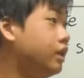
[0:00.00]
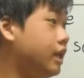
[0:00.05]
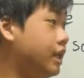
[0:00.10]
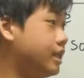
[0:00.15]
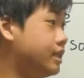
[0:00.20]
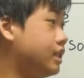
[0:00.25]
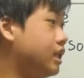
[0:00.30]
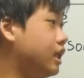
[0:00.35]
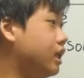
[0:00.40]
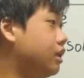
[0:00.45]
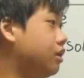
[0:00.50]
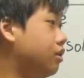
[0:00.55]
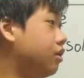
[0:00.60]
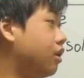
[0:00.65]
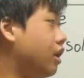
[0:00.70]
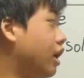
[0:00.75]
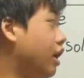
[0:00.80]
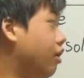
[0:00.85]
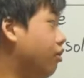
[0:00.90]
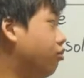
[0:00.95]
let's say you
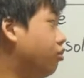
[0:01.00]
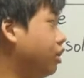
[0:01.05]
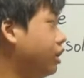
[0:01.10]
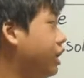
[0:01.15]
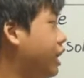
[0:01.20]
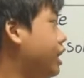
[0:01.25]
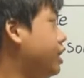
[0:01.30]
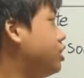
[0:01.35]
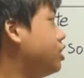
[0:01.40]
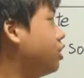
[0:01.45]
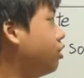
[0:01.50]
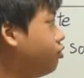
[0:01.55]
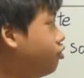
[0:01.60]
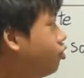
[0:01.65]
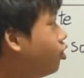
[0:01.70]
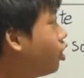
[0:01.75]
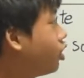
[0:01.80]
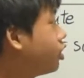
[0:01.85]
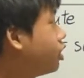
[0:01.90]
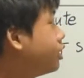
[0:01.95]
have 1 kg of
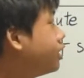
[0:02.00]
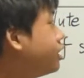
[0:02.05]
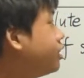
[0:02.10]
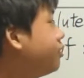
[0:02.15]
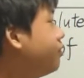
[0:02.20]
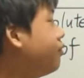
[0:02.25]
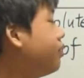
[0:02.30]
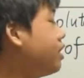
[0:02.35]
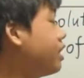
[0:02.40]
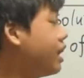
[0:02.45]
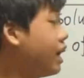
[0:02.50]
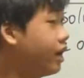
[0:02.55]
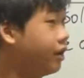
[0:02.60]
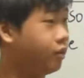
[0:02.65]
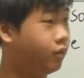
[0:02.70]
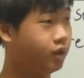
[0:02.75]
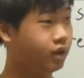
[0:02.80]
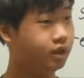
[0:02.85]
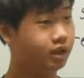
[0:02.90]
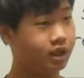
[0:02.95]
water and
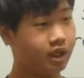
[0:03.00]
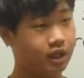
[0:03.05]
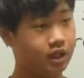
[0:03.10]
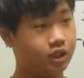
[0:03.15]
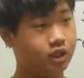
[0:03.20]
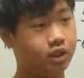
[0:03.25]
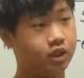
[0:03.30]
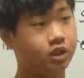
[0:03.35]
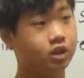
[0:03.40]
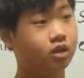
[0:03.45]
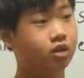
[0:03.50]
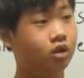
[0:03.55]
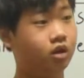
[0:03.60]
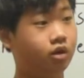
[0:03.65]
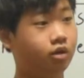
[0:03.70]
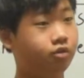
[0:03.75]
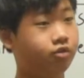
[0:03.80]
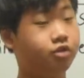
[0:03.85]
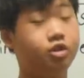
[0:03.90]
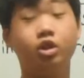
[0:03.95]
1 kg
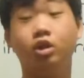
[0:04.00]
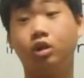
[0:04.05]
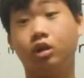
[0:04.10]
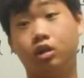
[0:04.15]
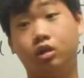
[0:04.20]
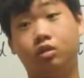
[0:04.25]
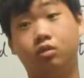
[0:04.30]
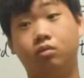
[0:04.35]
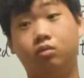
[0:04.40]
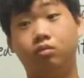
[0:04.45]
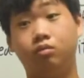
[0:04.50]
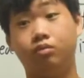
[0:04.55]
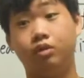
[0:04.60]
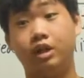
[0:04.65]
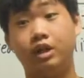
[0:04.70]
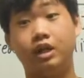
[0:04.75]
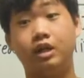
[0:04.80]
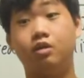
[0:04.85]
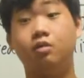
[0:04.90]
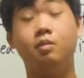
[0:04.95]
of sugar,
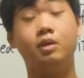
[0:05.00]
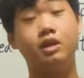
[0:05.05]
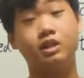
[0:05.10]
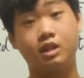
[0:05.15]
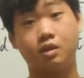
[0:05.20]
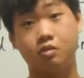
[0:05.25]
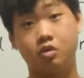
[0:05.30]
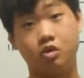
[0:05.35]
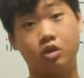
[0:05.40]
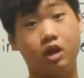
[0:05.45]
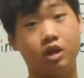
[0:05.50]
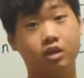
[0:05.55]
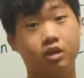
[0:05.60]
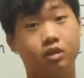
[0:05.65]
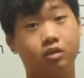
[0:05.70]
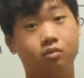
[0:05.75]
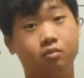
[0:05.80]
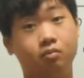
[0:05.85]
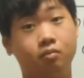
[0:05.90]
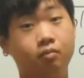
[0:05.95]
and then you mix them
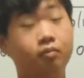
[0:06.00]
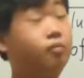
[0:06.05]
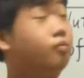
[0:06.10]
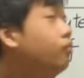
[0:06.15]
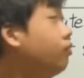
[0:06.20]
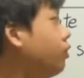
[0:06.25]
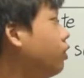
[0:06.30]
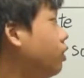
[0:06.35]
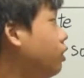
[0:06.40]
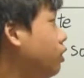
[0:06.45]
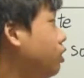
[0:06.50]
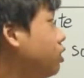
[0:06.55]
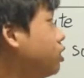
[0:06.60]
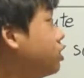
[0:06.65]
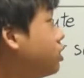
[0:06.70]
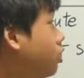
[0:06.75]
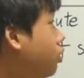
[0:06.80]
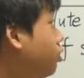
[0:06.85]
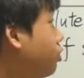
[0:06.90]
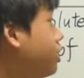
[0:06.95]
together.
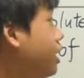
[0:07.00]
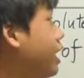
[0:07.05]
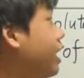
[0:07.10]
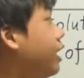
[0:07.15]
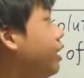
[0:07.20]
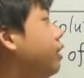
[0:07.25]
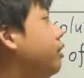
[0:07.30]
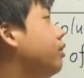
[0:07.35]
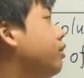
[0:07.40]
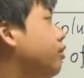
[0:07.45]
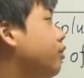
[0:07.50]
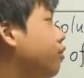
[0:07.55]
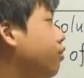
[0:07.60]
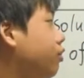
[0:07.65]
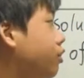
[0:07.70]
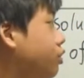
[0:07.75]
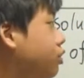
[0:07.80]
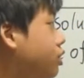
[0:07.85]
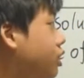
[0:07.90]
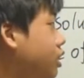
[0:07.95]
So then
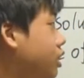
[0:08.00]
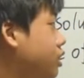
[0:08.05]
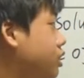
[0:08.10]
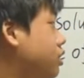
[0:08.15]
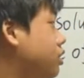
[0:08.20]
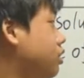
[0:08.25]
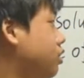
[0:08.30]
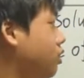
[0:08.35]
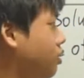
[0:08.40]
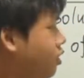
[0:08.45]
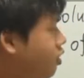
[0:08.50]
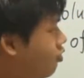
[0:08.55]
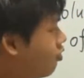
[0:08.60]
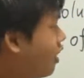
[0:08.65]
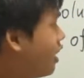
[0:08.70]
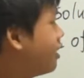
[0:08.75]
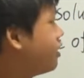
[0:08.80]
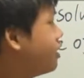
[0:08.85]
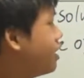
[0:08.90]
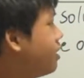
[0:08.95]
you just
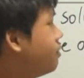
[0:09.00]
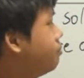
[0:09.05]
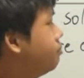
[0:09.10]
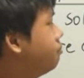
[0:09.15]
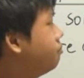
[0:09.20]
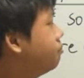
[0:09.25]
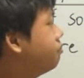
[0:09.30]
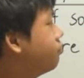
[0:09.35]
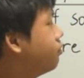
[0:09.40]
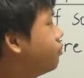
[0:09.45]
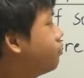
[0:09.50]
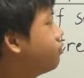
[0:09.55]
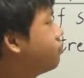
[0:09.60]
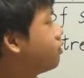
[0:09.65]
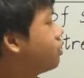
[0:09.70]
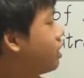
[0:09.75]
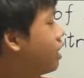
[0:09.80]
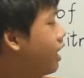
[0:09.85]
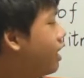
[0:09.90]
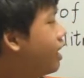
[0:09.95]
divide them
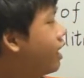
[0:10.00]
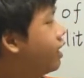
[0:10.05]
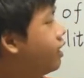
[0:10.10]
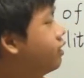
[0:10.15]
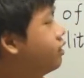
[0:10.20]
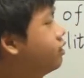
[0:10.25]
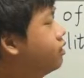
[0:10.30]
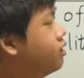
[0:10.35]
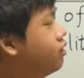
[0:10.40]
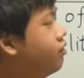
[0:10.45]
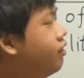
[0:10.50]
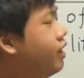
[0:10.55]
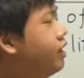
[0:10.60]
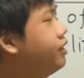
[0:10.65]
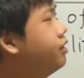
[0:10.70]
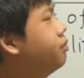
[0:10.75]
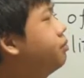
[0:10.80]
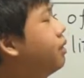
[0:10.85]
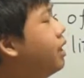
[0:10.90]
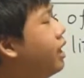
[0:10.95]
and
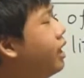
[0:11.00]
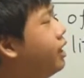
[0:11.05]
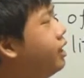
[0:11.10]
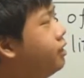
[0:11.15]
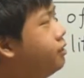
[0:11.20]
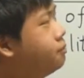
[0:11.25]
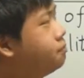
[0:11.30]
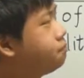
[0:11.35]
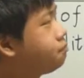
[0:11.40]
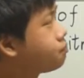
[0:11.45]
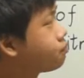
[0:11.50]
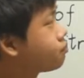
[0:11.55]
divide by